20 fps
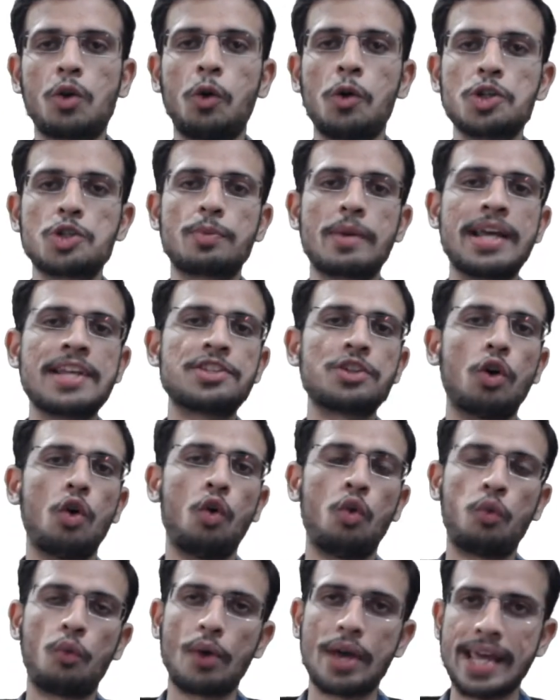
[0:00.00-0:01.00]
Cost price
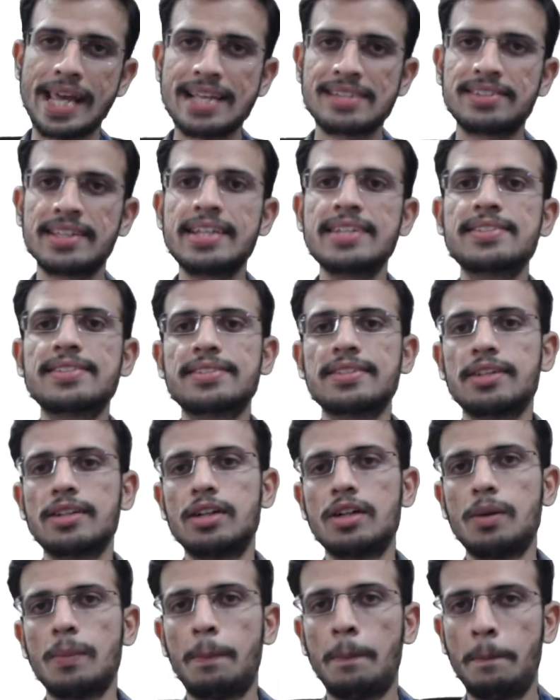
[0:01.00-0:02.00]
of S is
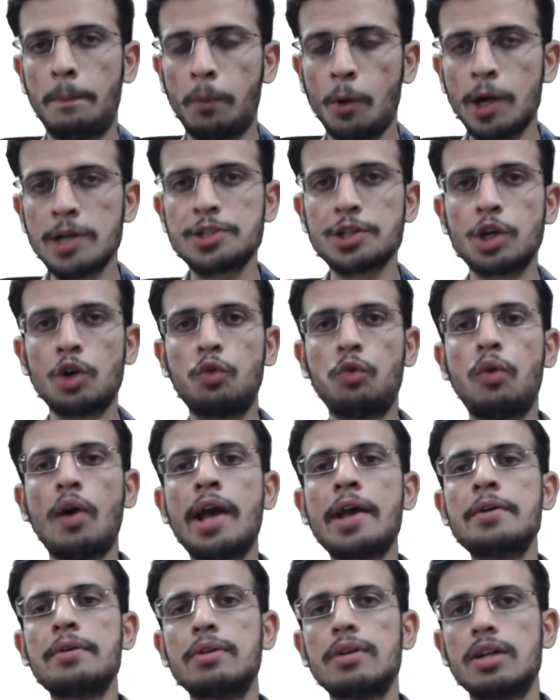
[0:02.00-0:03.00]

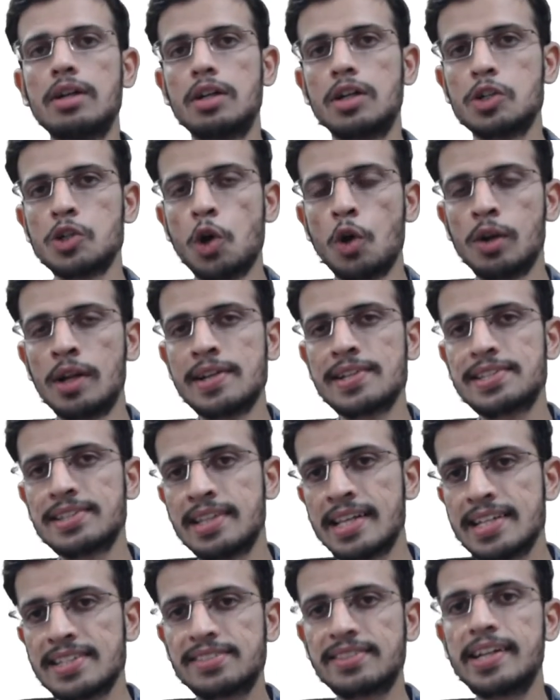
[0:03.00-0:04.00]
$0.05
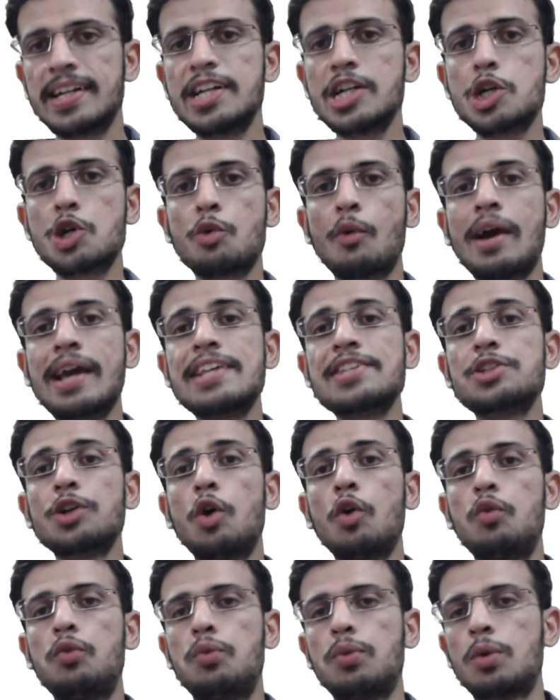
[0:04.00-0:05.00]
less than twice
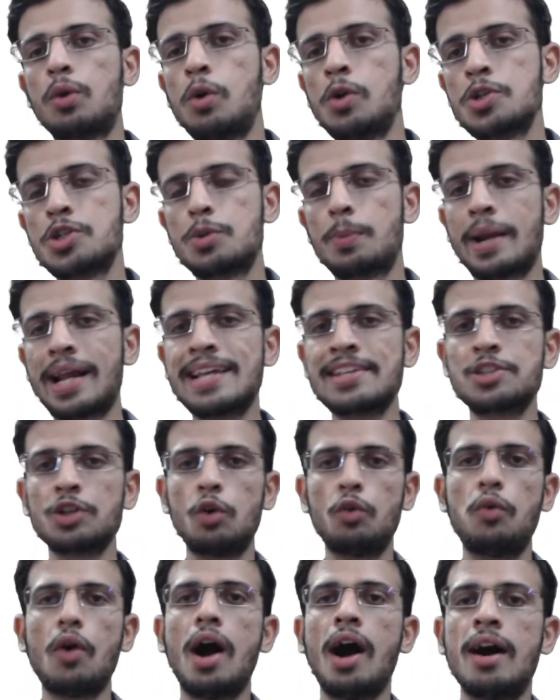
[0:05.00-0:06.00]
of cost price
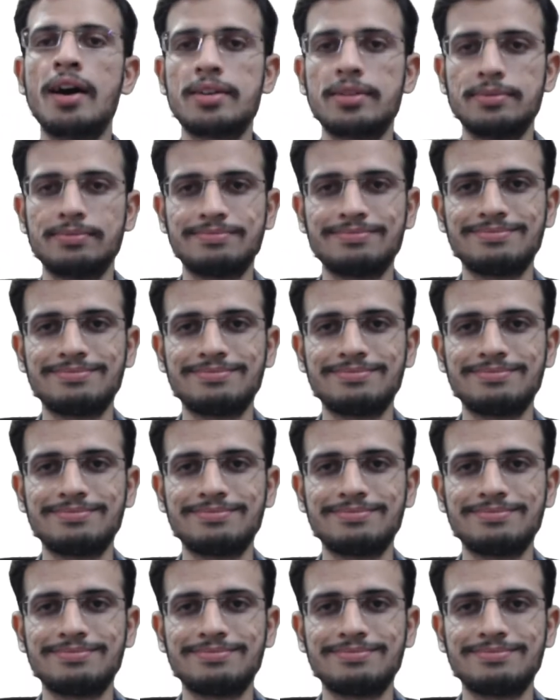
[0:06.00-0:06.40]
of R.